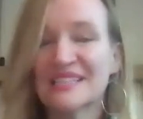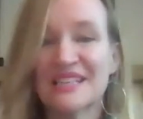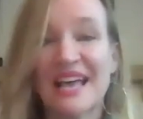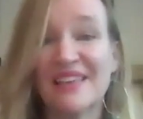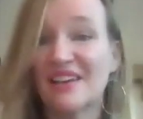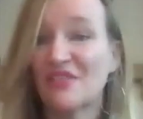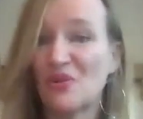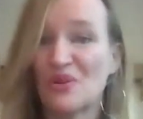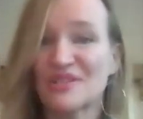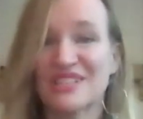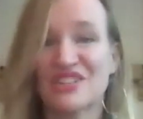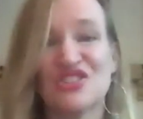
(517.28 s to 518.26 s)
And then of
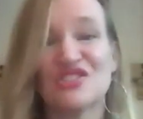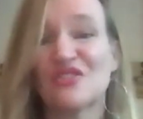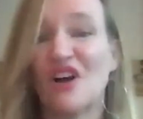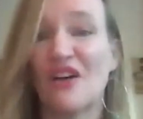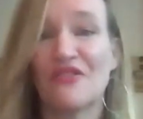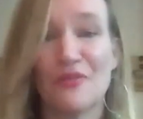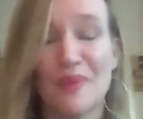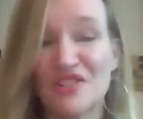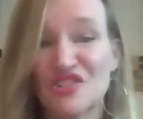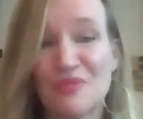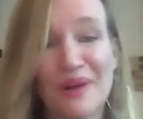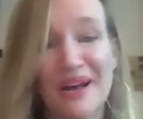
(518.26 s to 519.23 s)
course, issues of
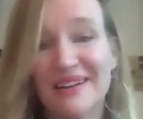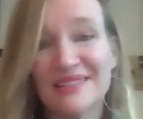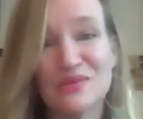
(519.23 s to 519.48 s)
confirmation bias,